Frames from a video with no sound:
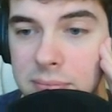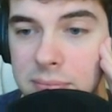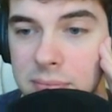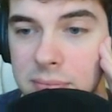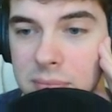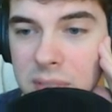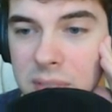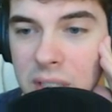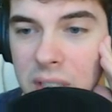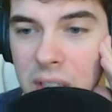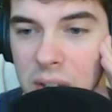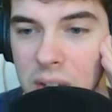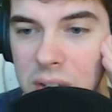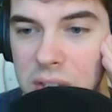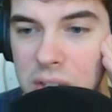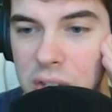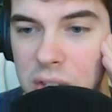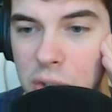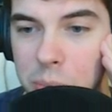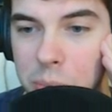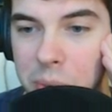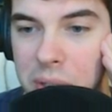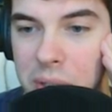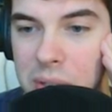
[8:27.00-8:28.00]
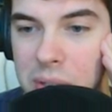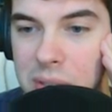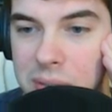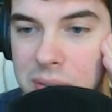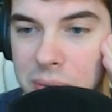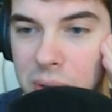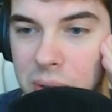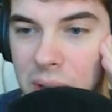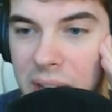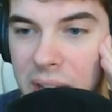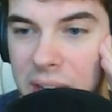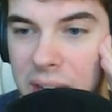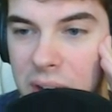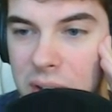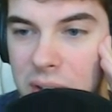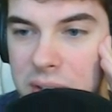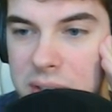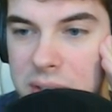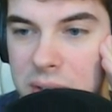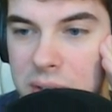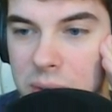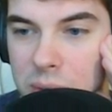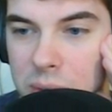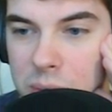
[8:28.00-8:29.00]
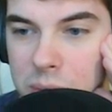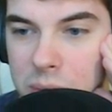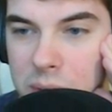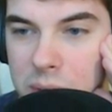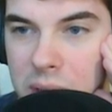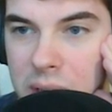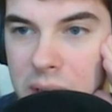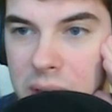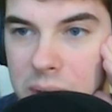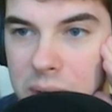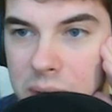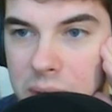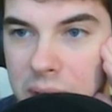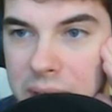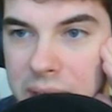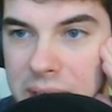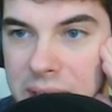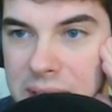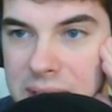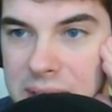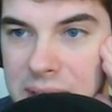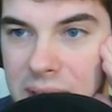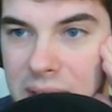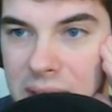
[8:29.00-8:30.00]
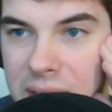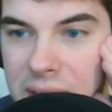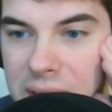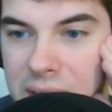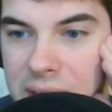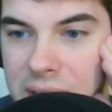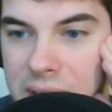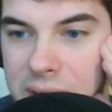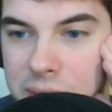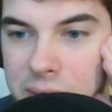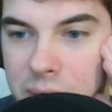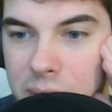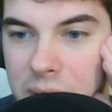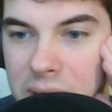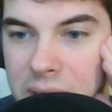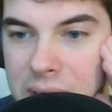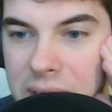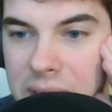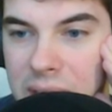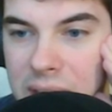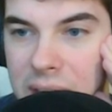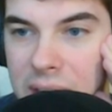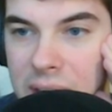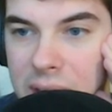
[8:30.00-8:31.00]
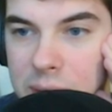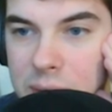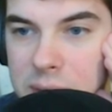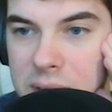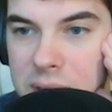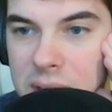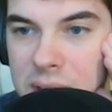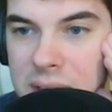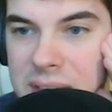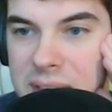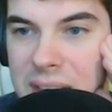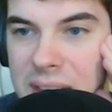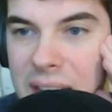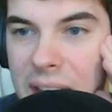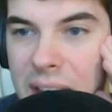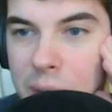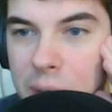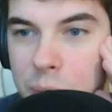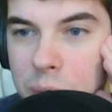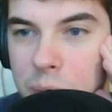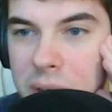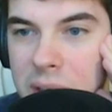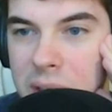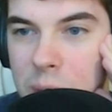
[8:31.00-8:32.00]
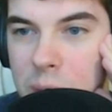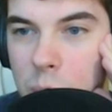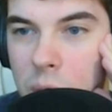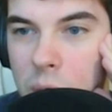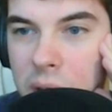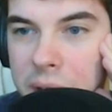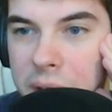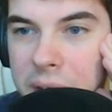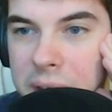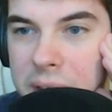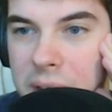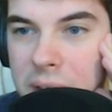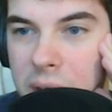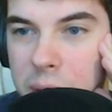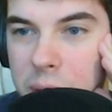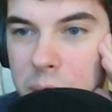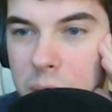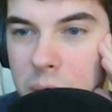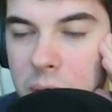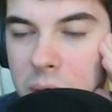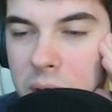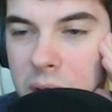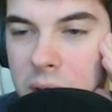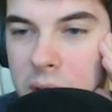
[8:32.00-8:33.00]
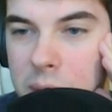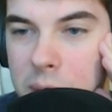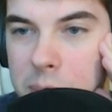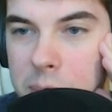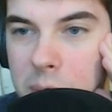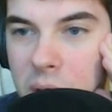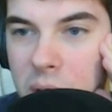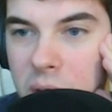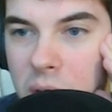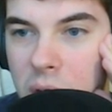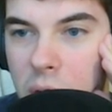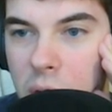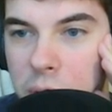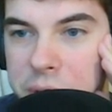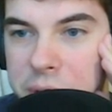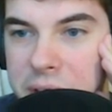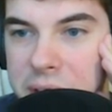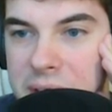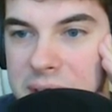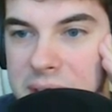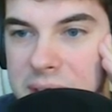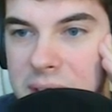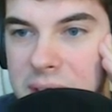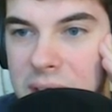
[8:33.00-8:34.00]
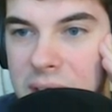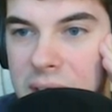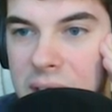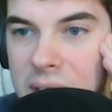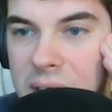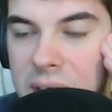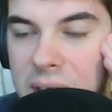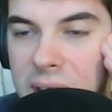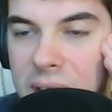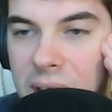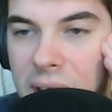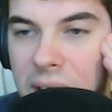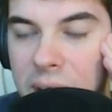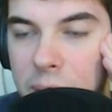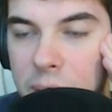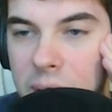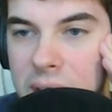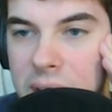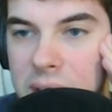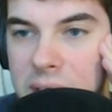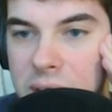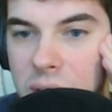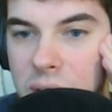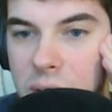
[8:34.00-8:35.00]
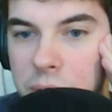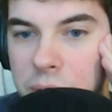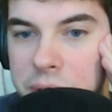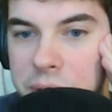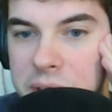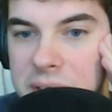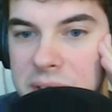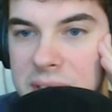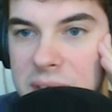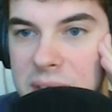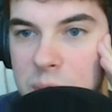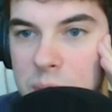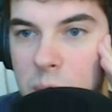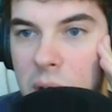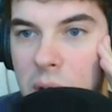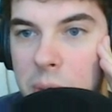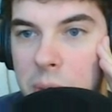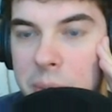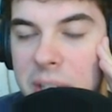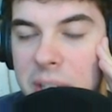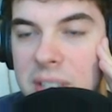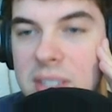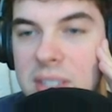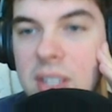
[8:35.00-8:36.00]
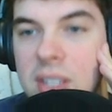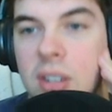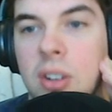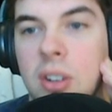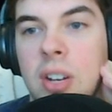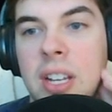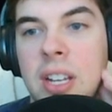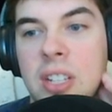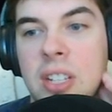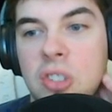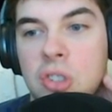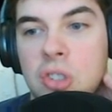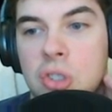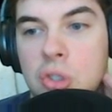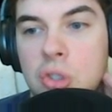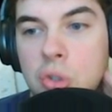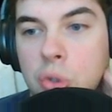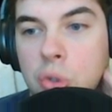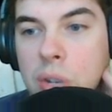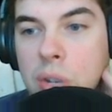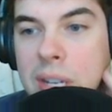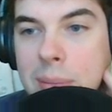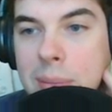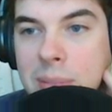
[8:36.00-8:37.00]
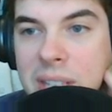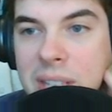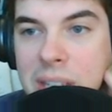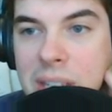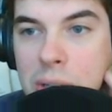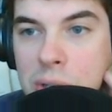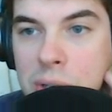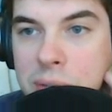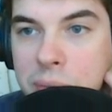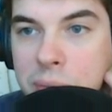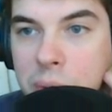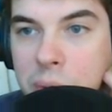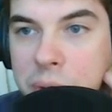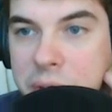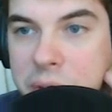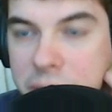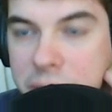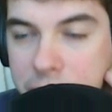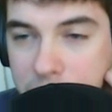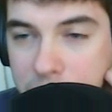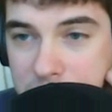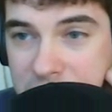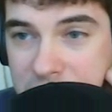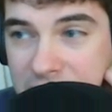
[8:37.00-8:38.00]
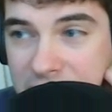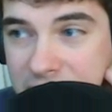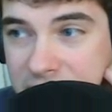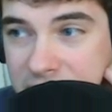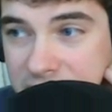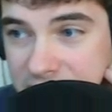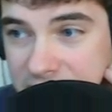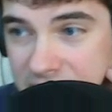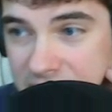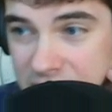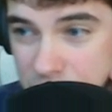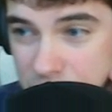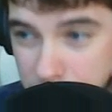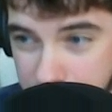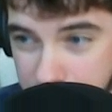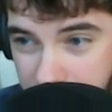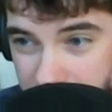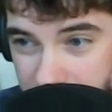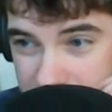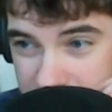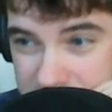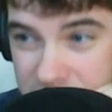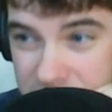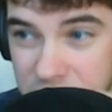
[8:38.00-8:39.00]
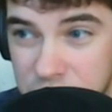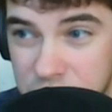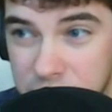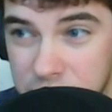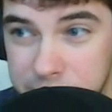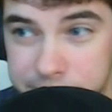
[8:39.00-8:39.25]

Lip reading: They're super useful. I'd also, Leica's not high enough ranked yet. I was gonna say, I really want another occultist, a high-ranked occultist as well, because they're extremely useful for tackling the actual Darkest Dungeon.